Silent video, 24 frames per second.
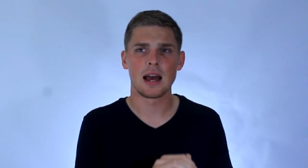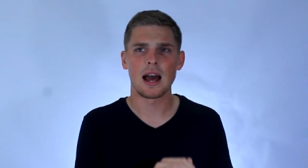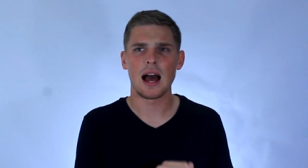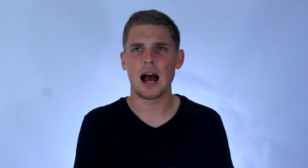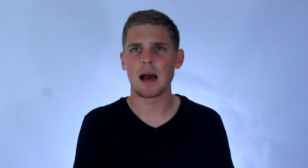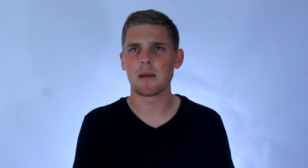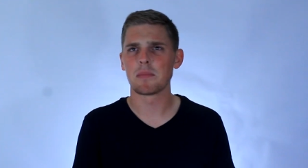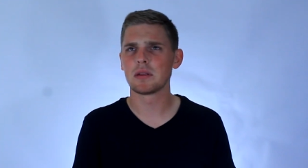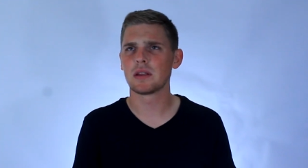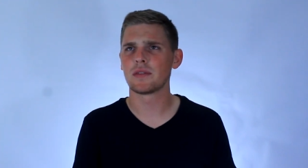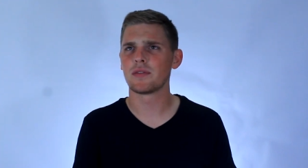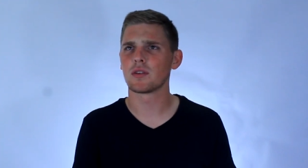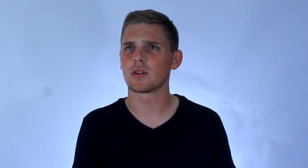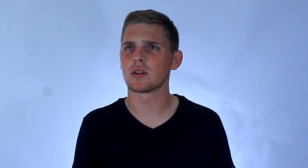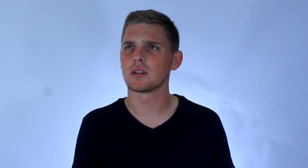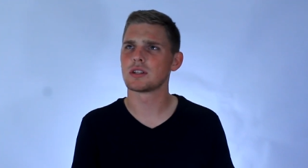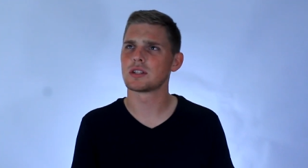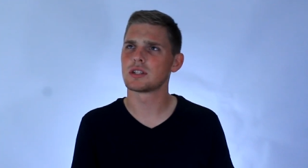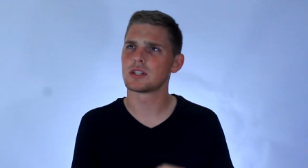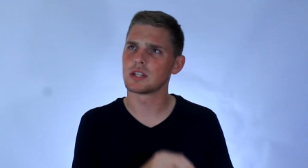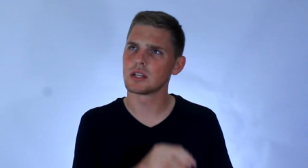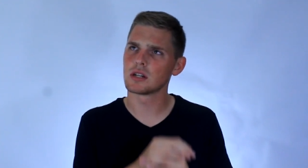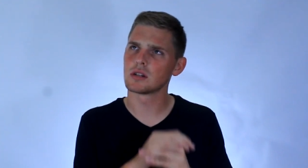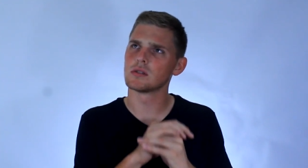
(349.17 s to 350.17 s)
I believe you can
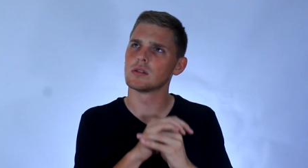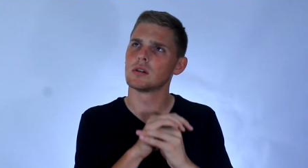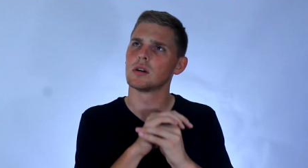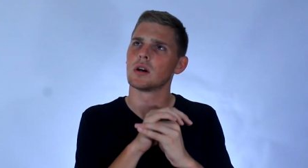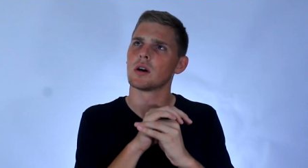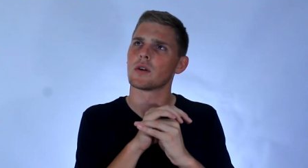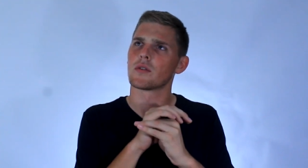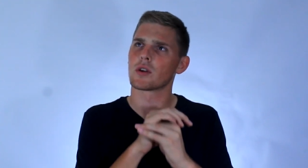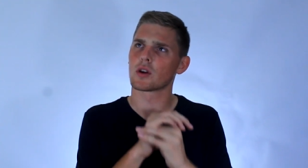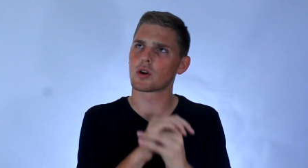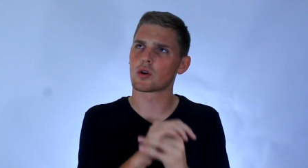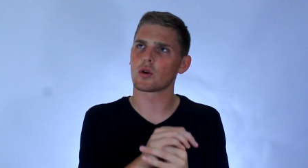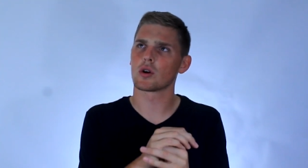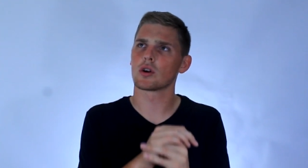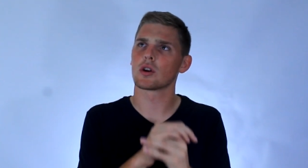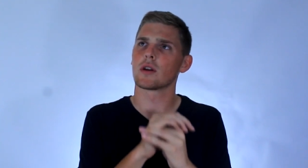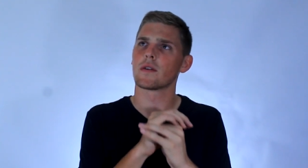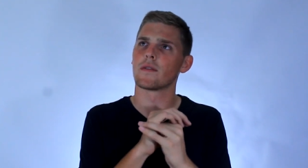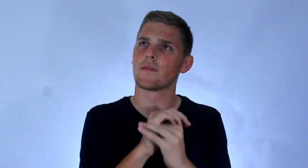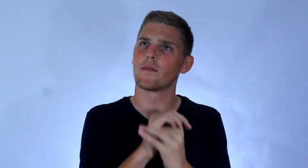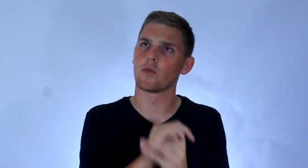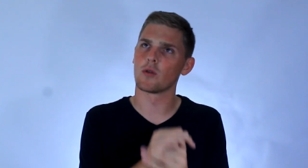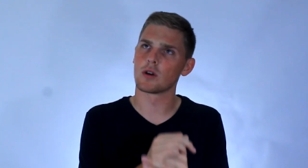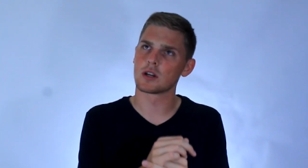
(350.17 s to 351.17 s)
still record
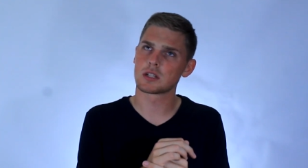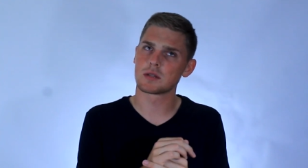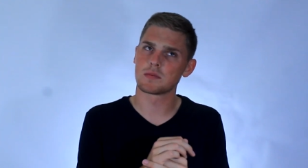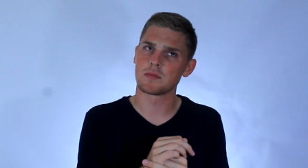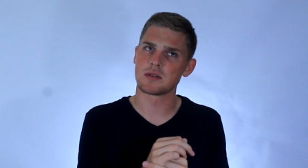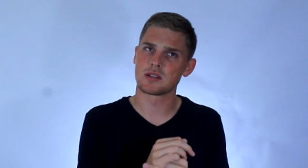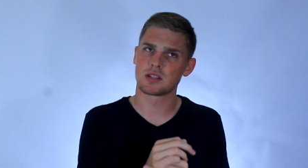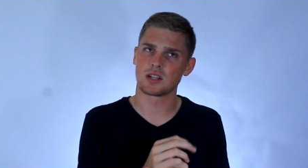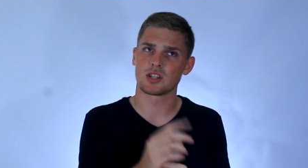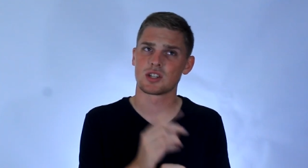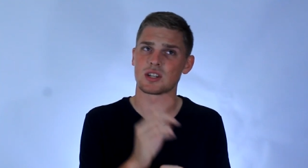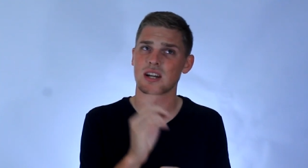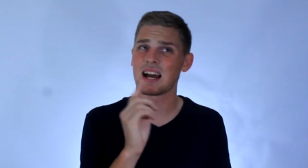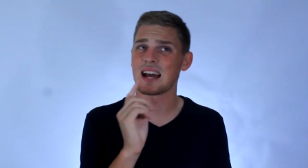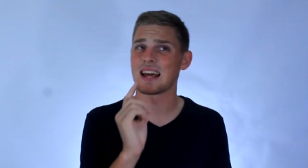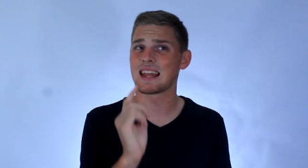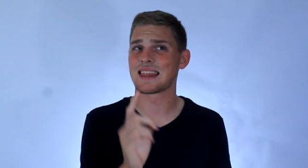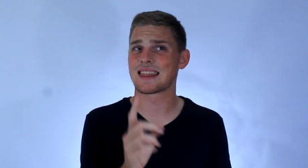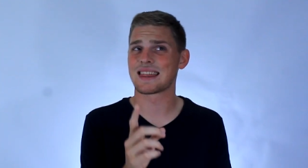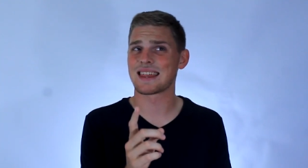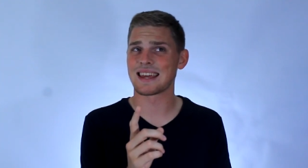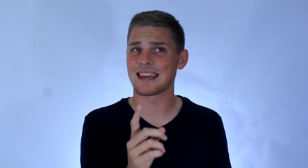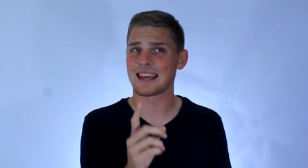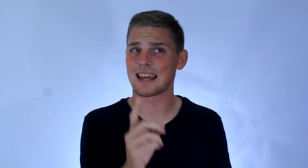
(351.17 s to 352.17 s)
your voice message. I
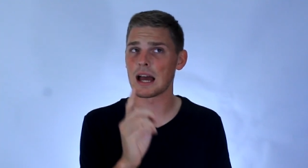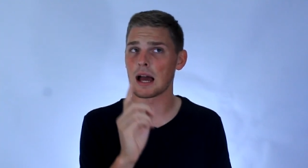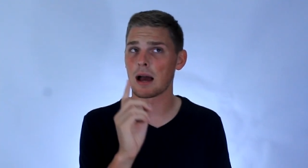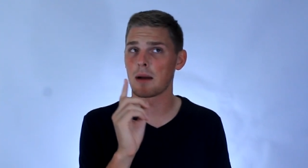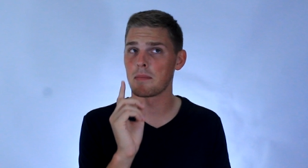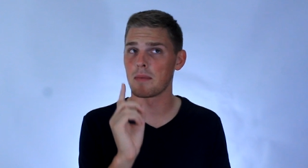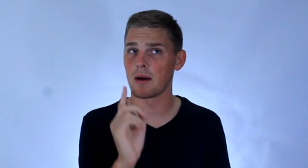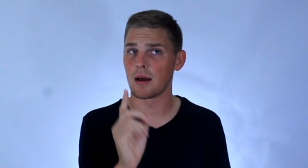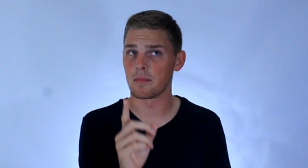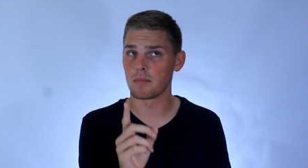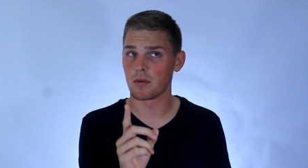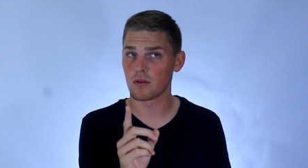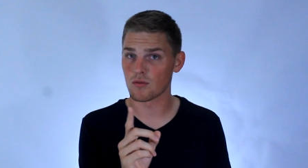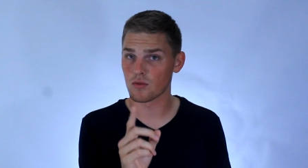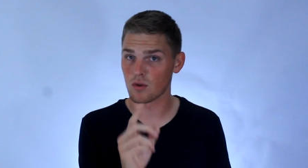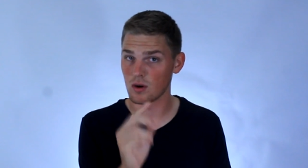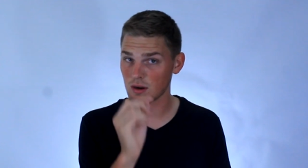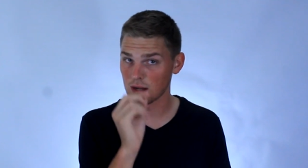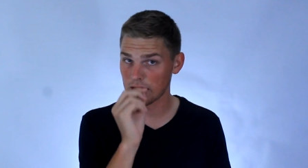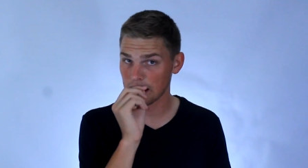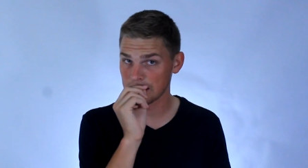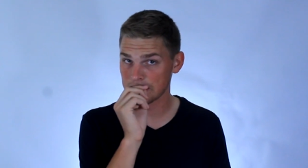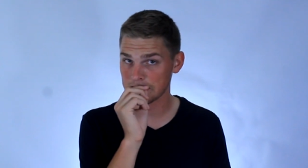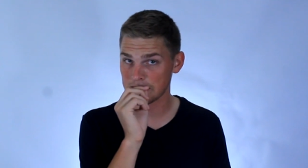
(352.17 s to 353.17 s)
think I might be
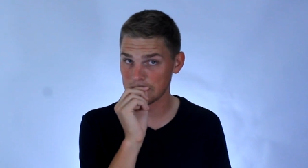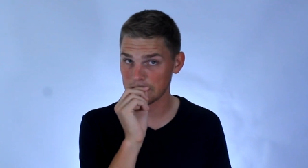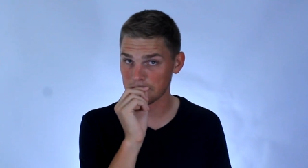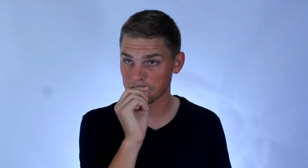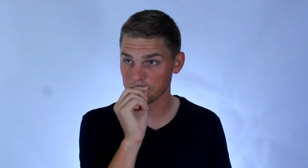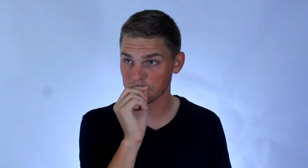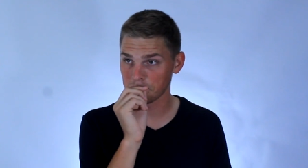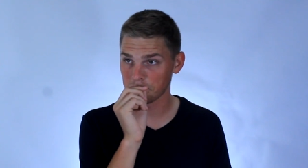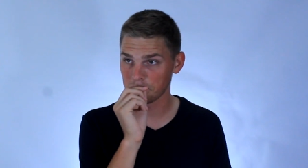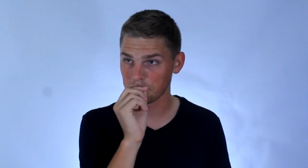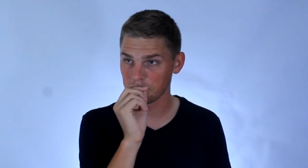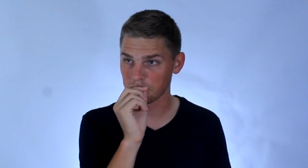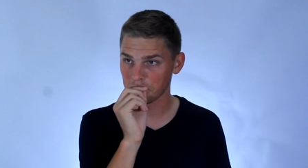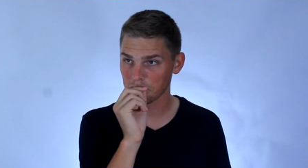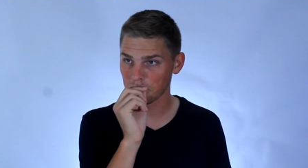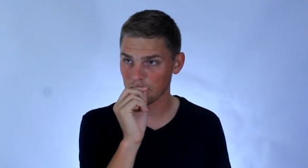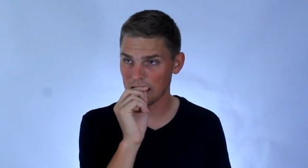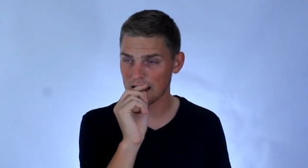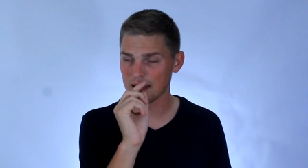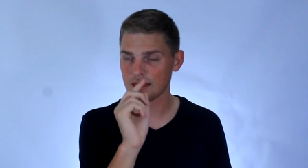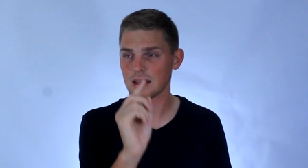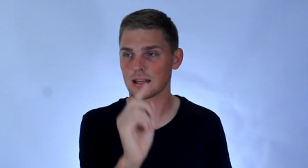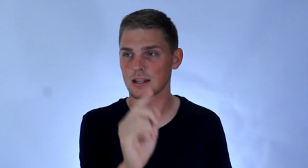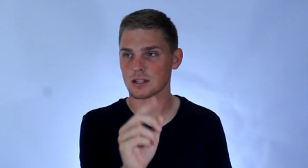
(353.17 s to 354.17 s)
wrong, actually.
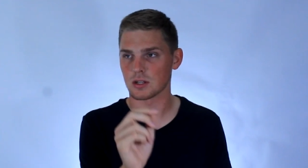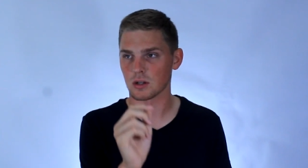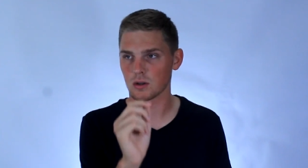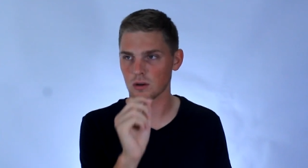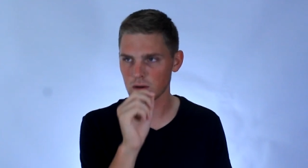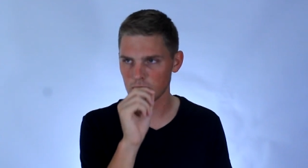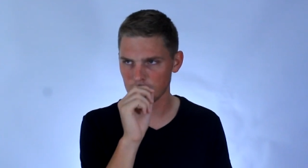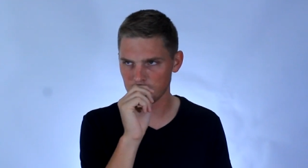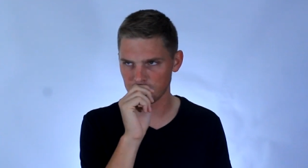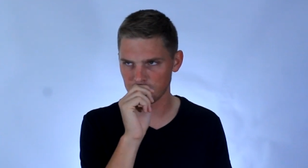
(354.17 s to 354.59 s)
I think so.